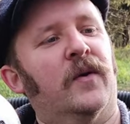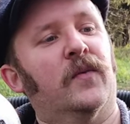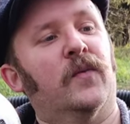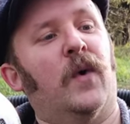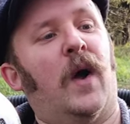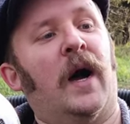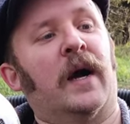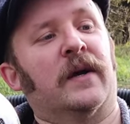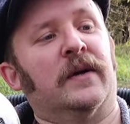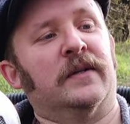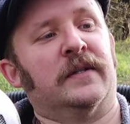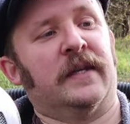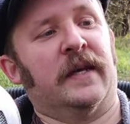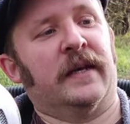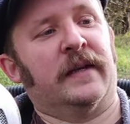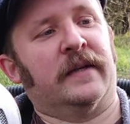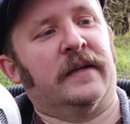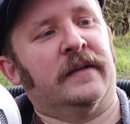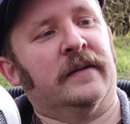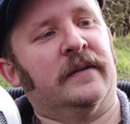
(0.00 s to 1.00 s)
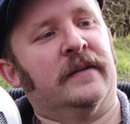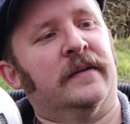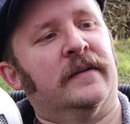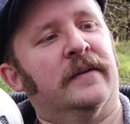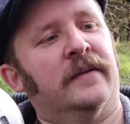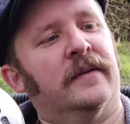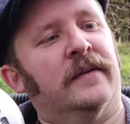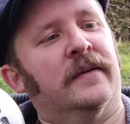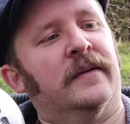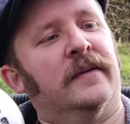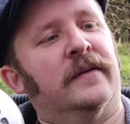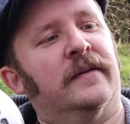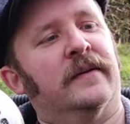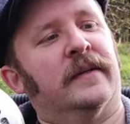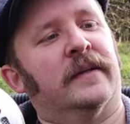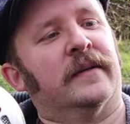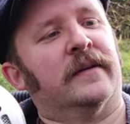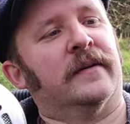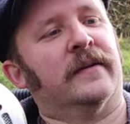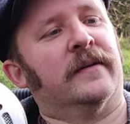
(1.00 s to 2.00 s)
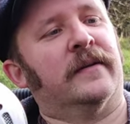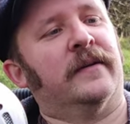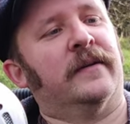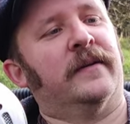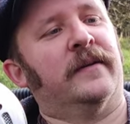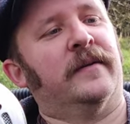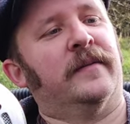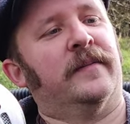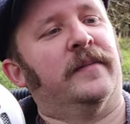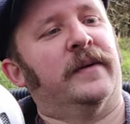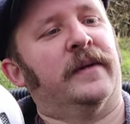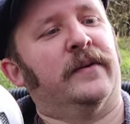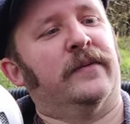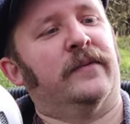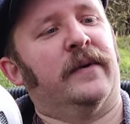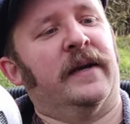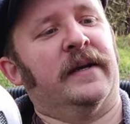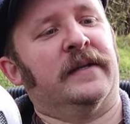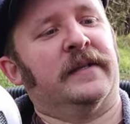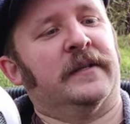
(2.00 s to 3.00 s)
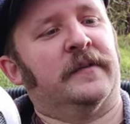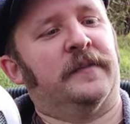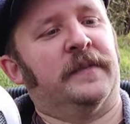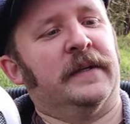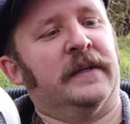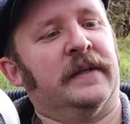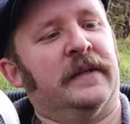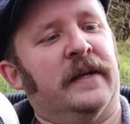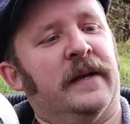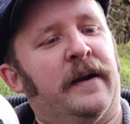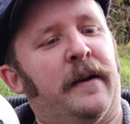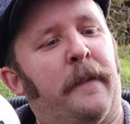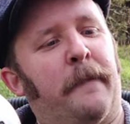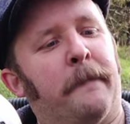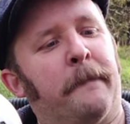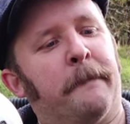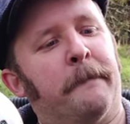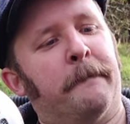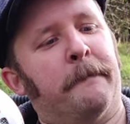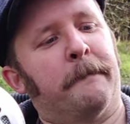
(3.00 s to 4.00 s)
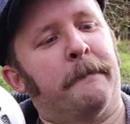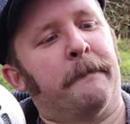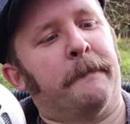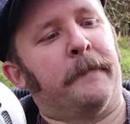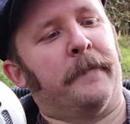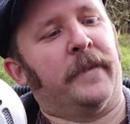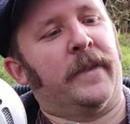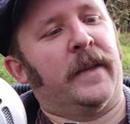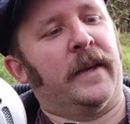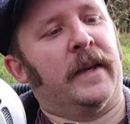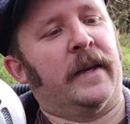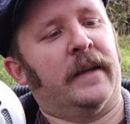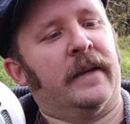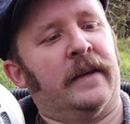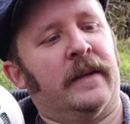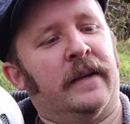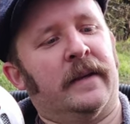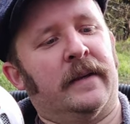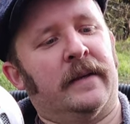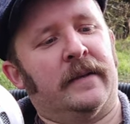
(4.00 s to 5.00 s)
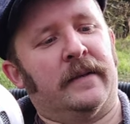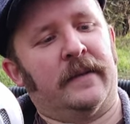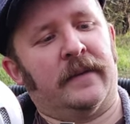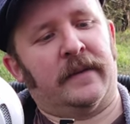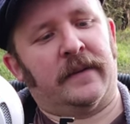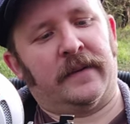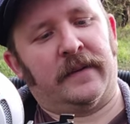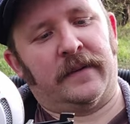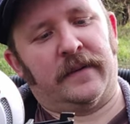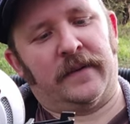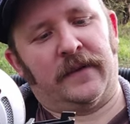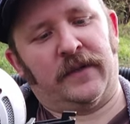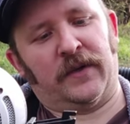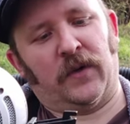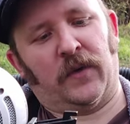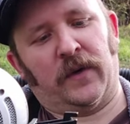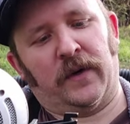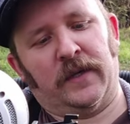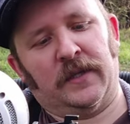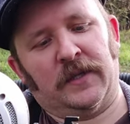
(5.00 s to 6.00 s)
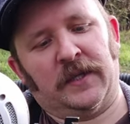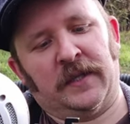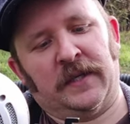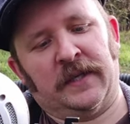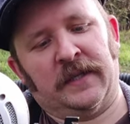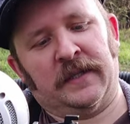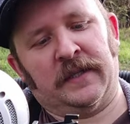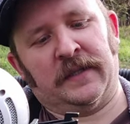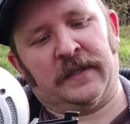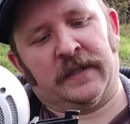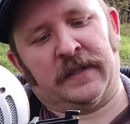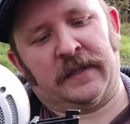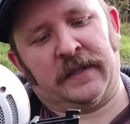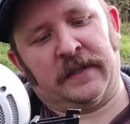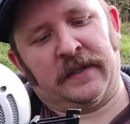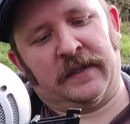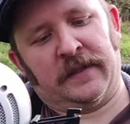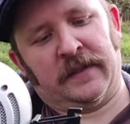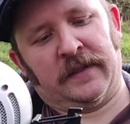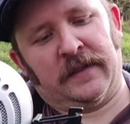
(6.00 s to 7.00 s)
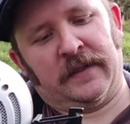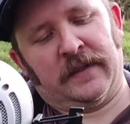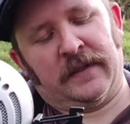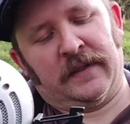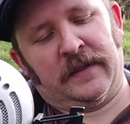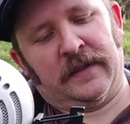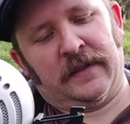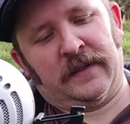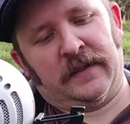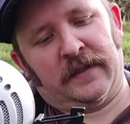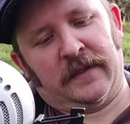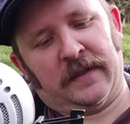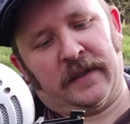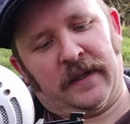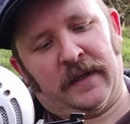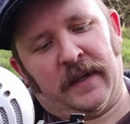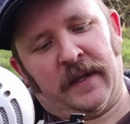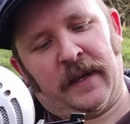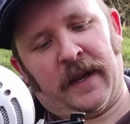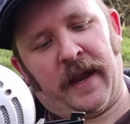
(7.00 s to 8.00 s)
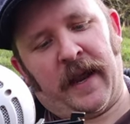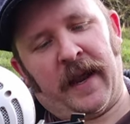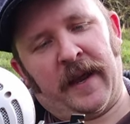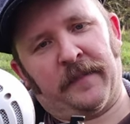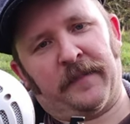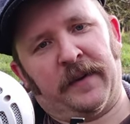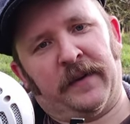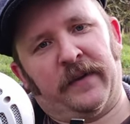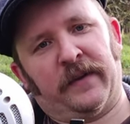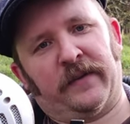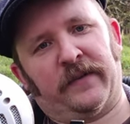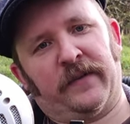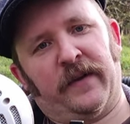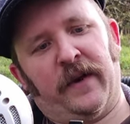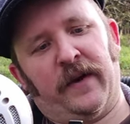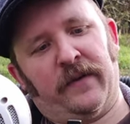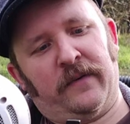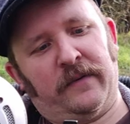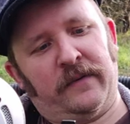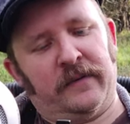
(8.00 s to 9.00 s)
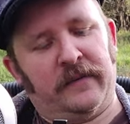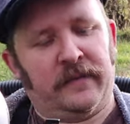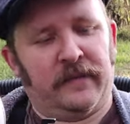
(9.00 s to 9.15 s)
Rocker Santa with a pretty righteous beard there. And the torn jeans and an amp in the snow.